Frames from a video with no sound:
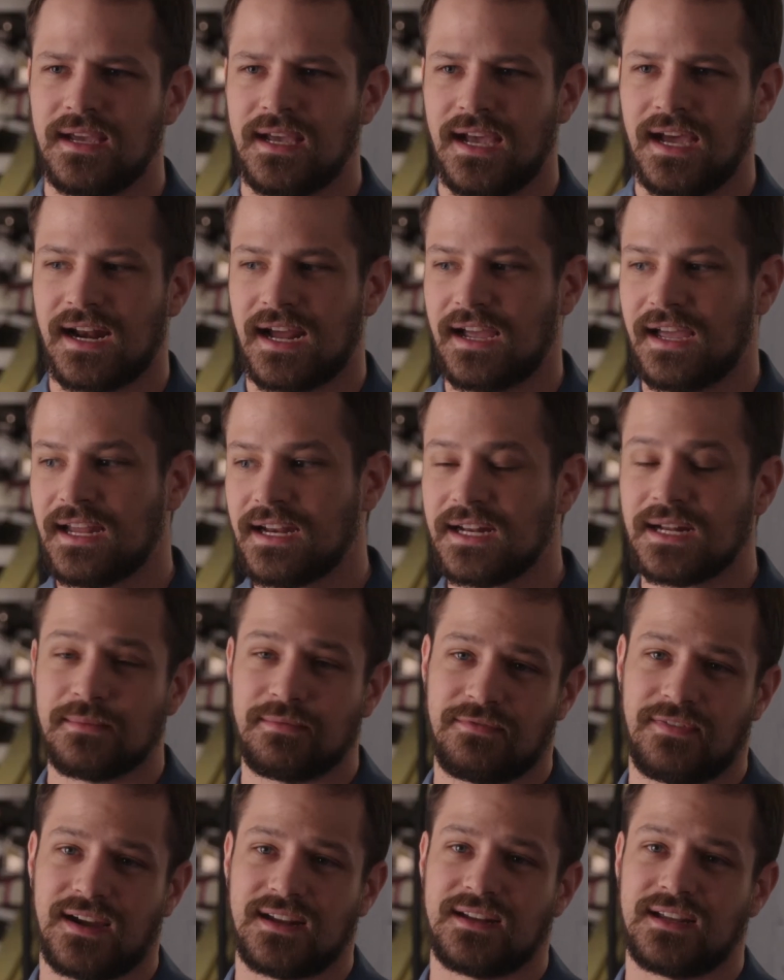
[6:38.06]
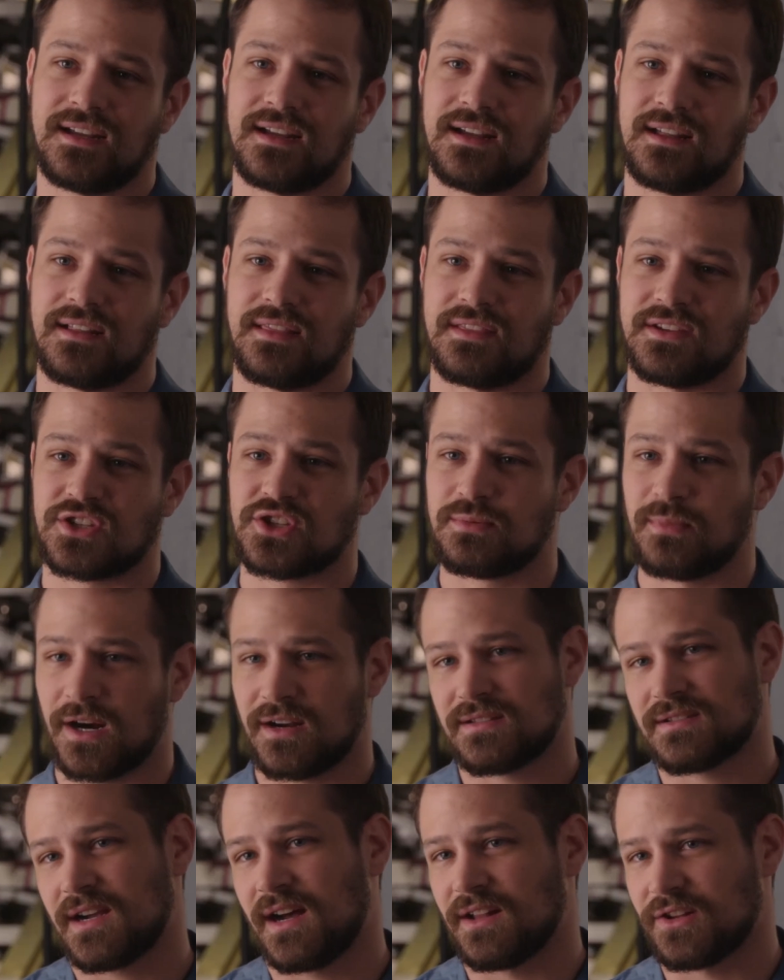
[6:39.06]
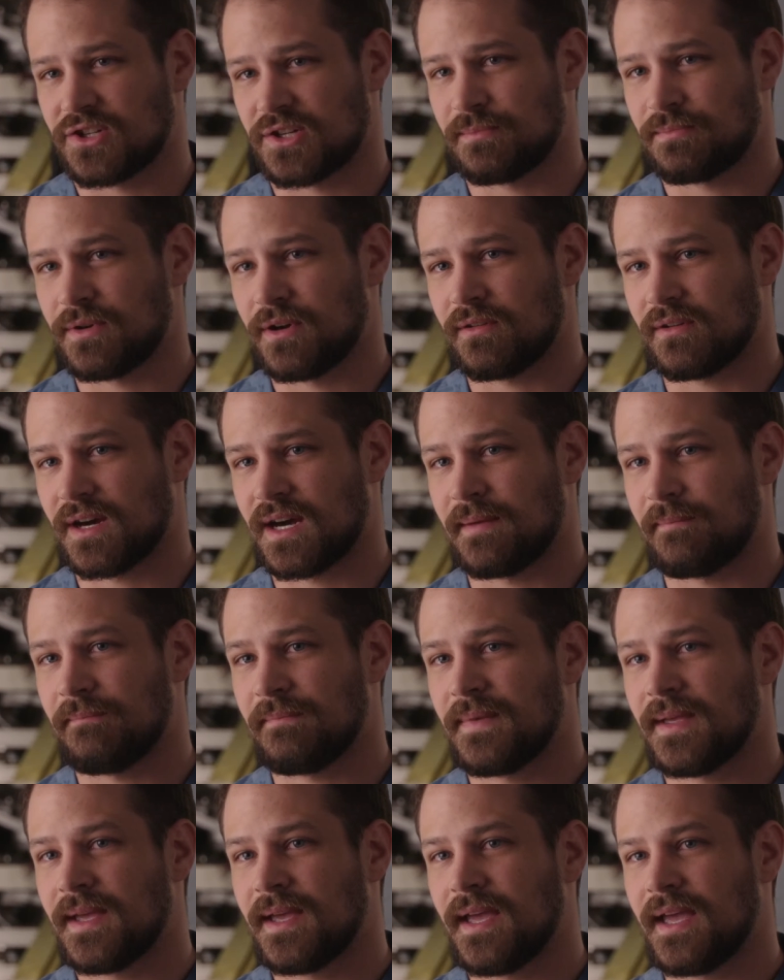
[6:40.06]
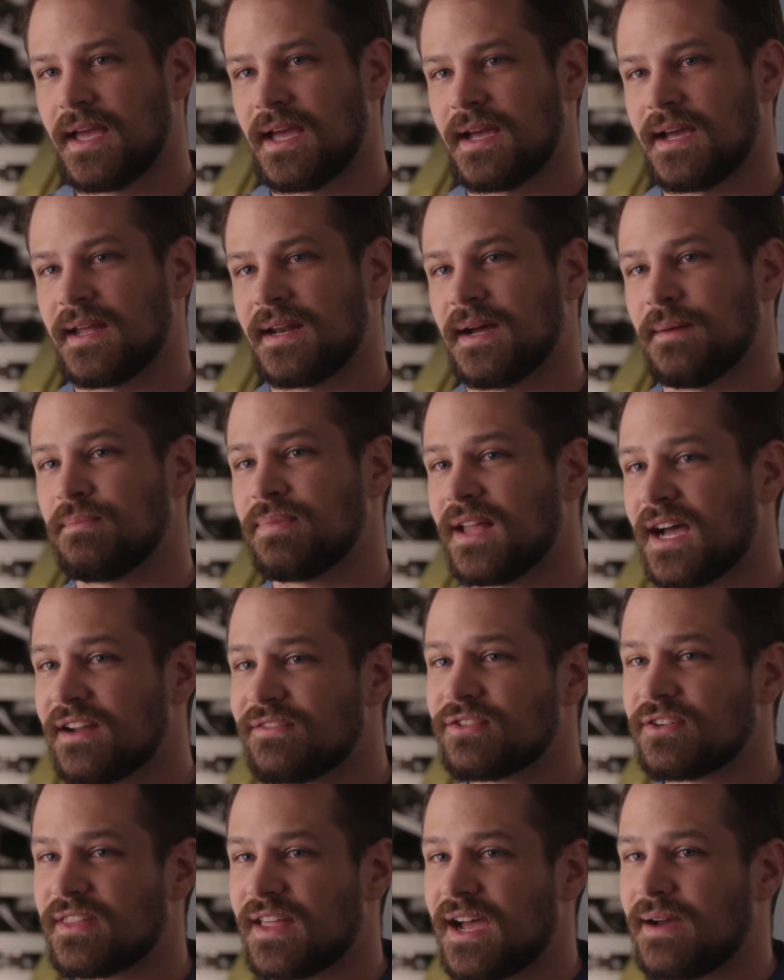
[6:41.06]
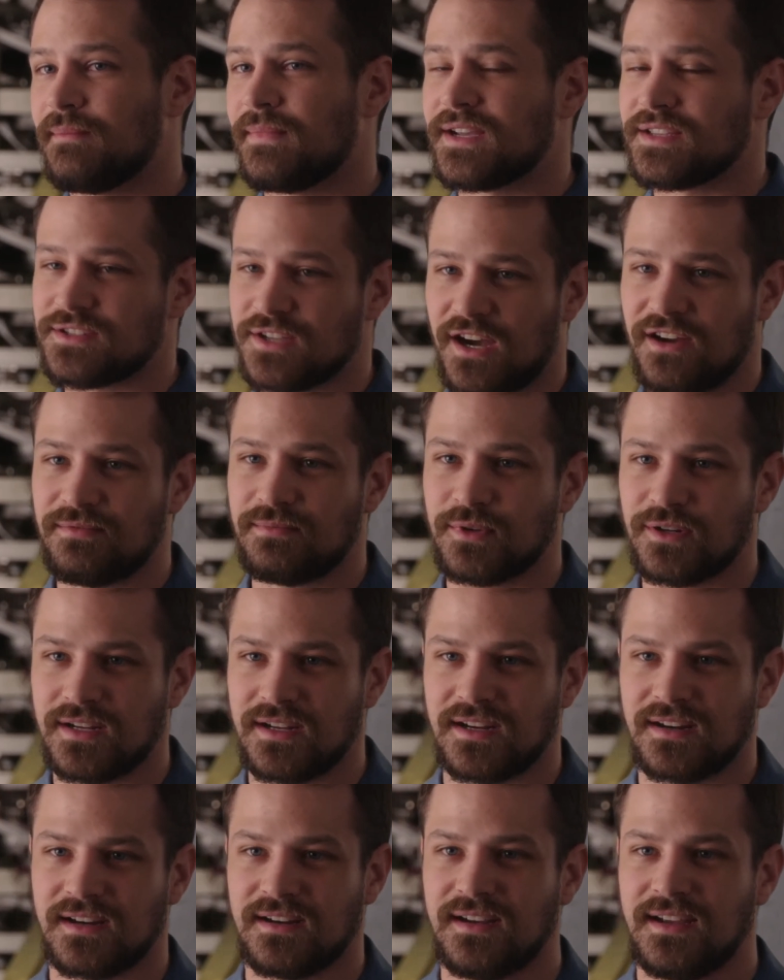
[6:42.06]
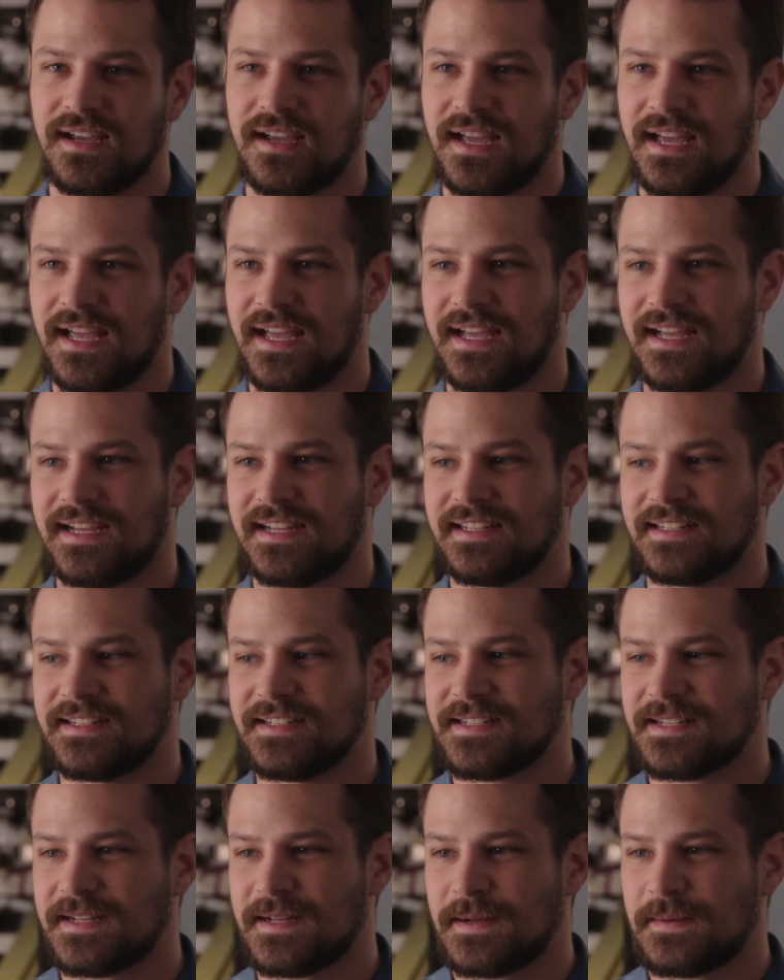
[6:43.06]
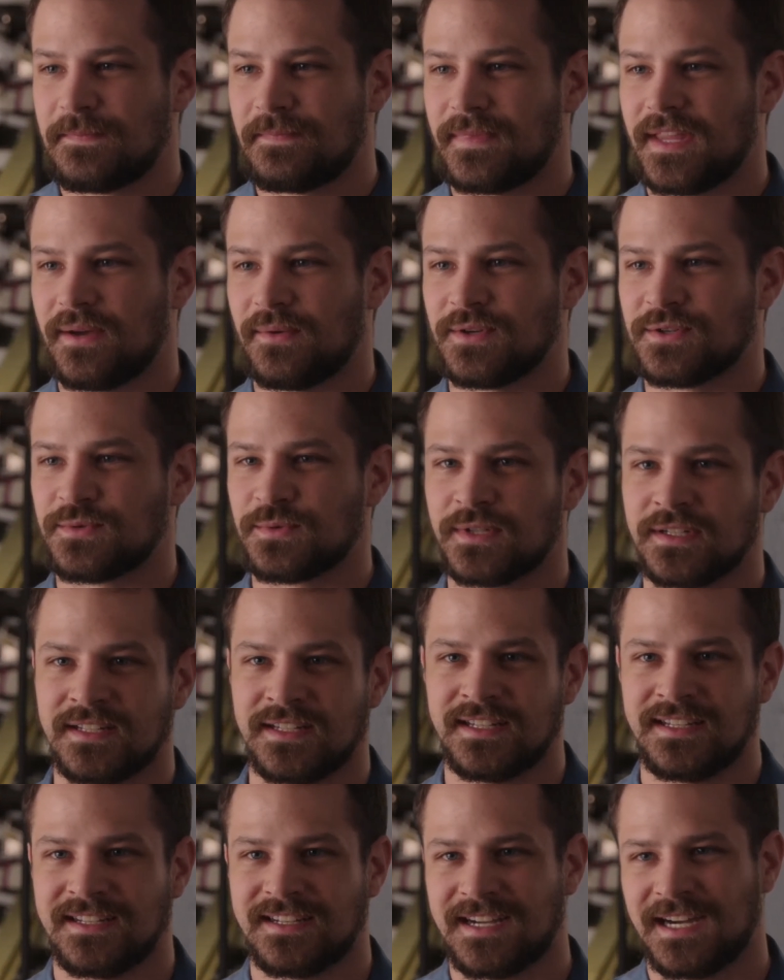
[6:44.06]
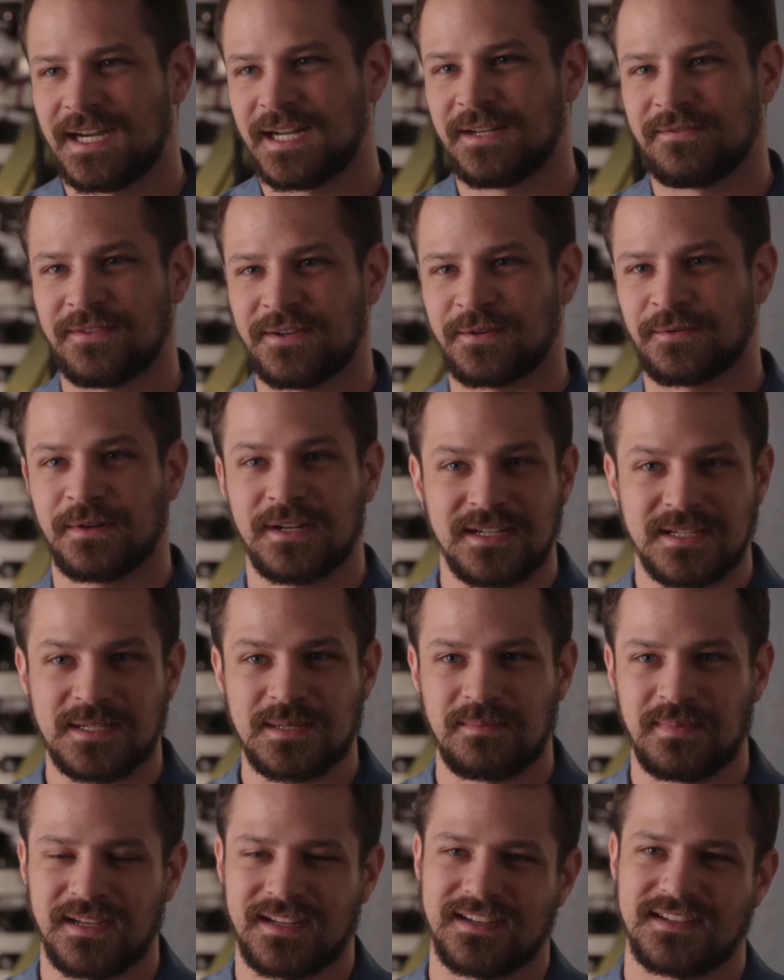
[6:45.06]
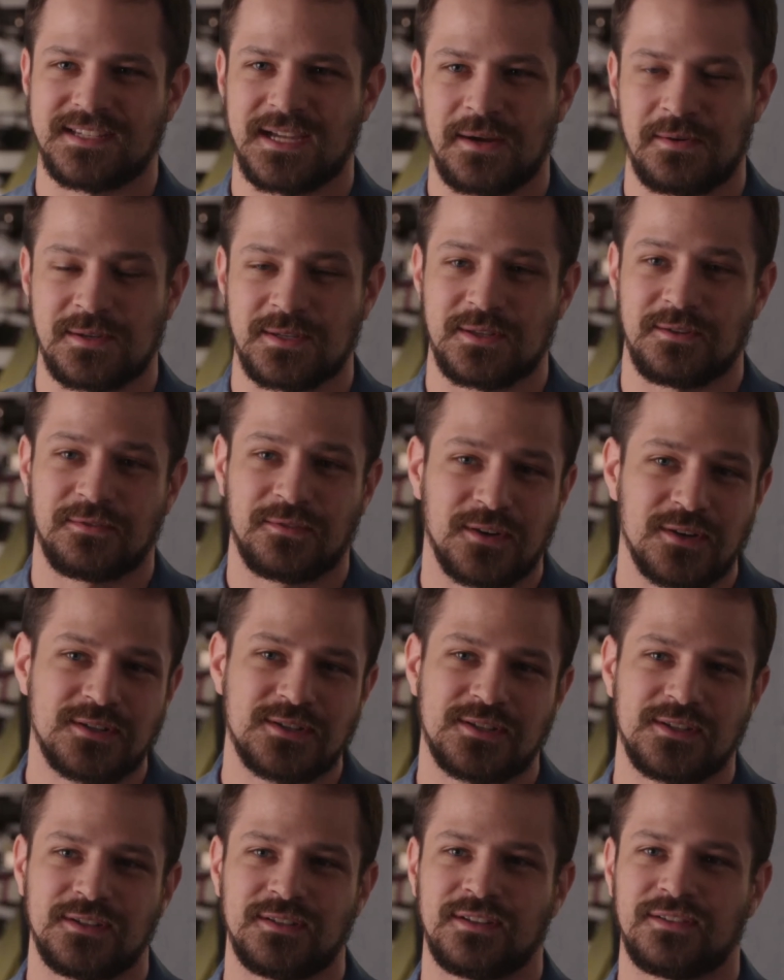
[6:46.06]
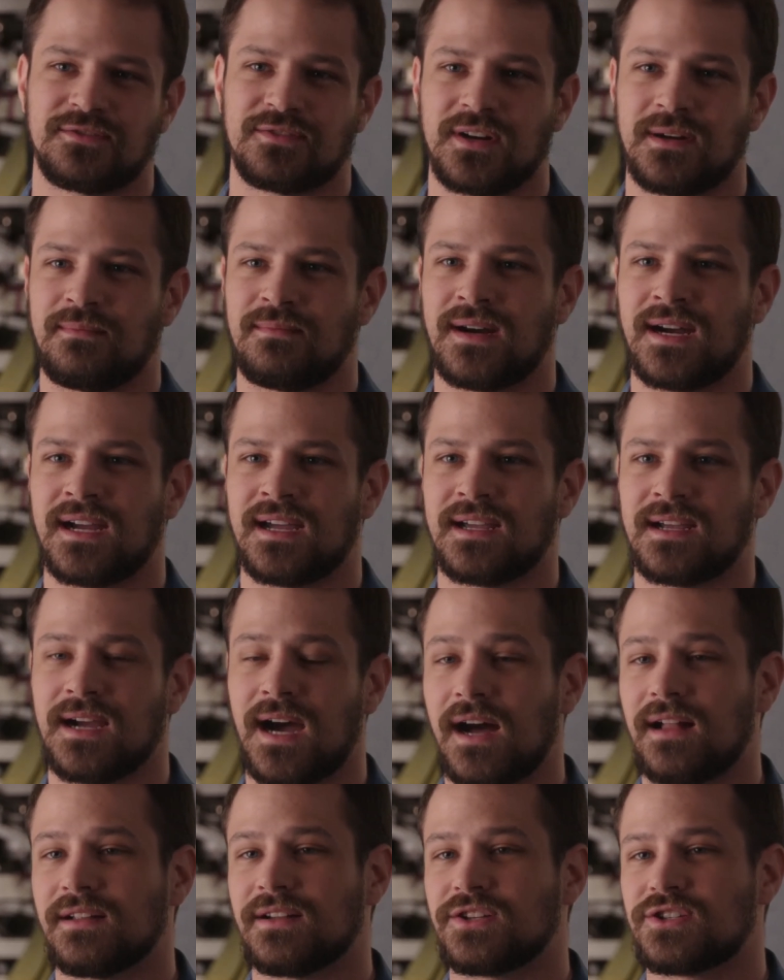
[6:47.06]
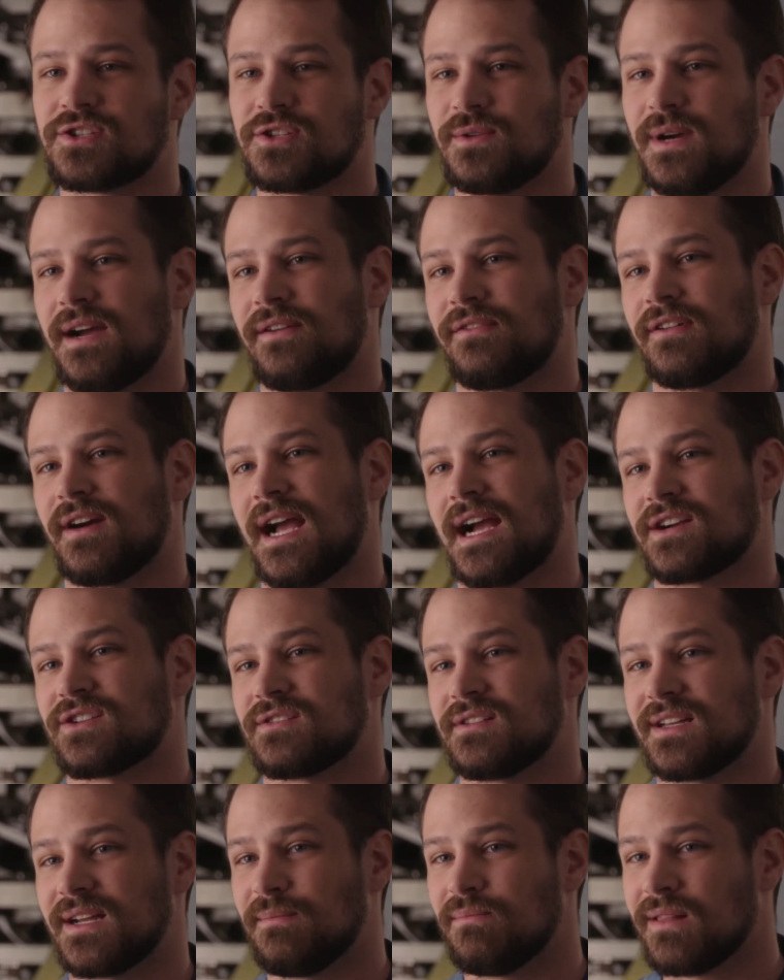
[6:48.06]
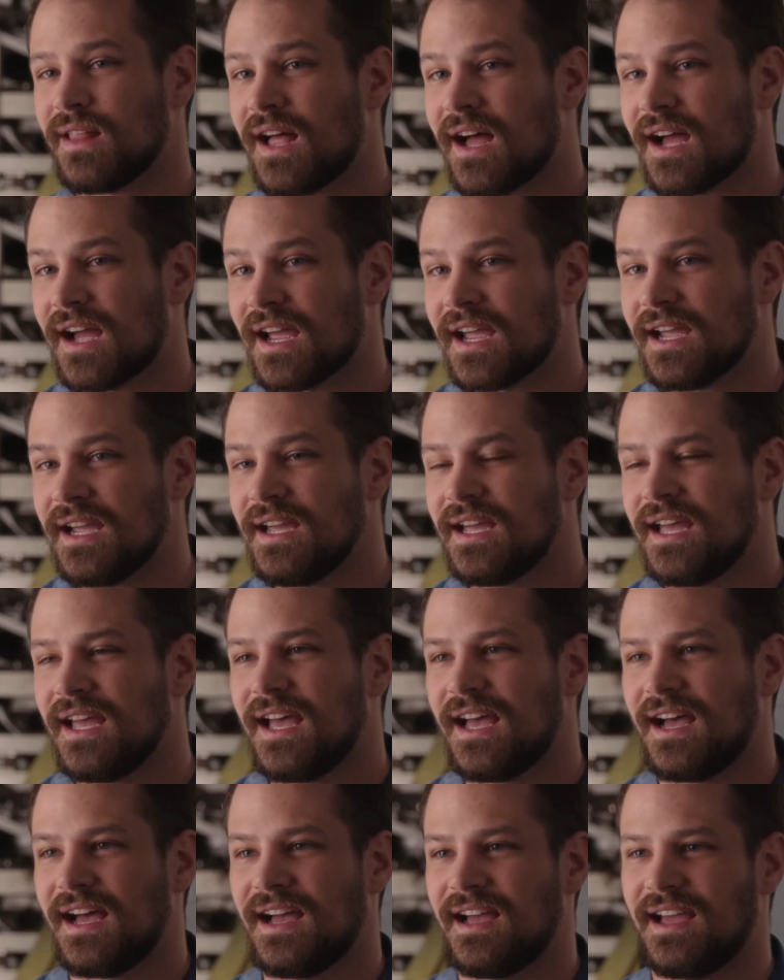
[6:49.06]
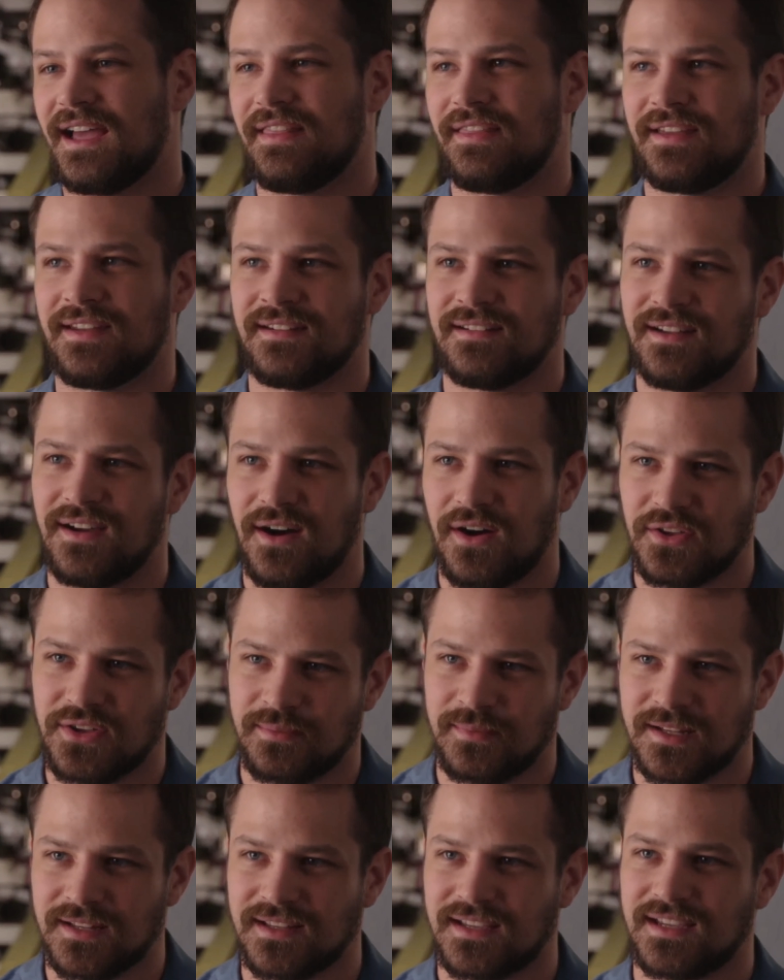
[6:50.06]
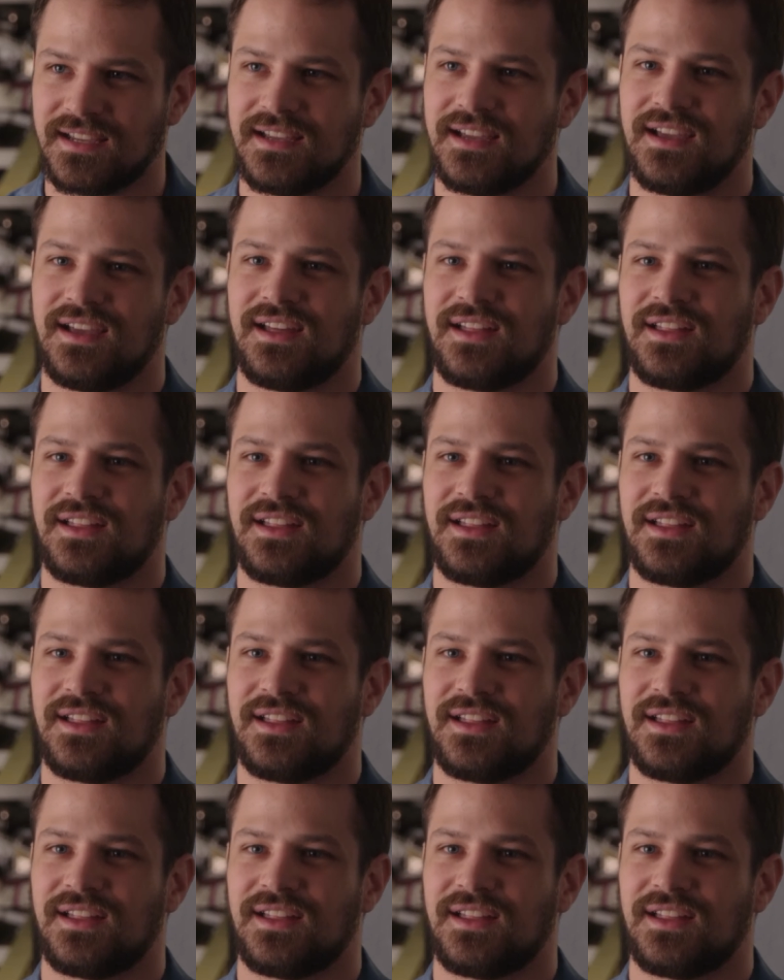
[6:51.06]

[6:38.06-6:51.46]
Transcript: And I ended up finding the SMART Scholarship Program and applied for that my sophomore year. And it was really kind of a risk because I was the first student from my college to ever actually apply, and then ultimately